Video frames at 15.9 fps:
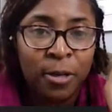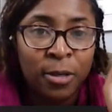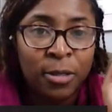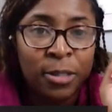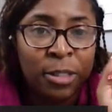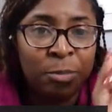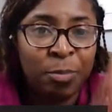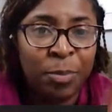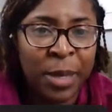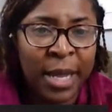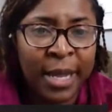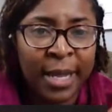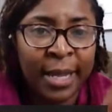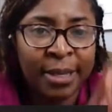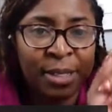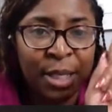
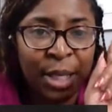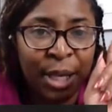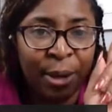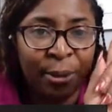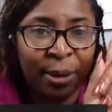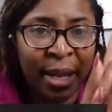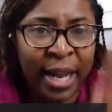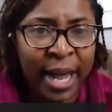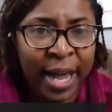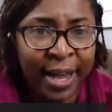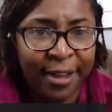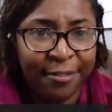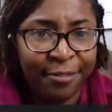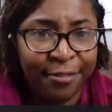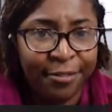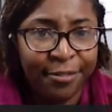speak into your
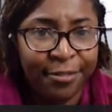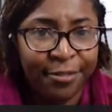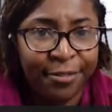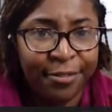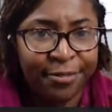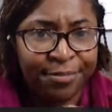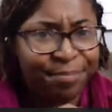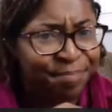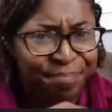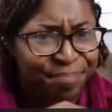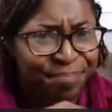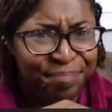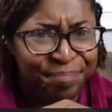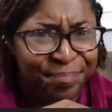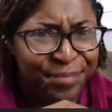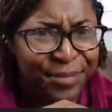life.
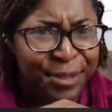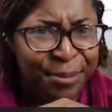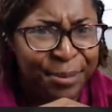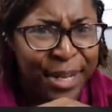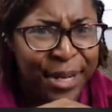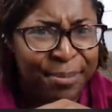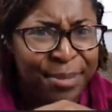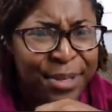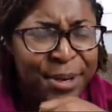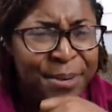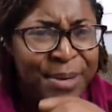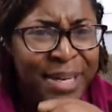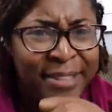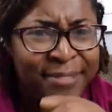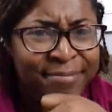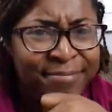Don't let him do
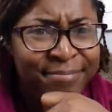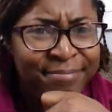it.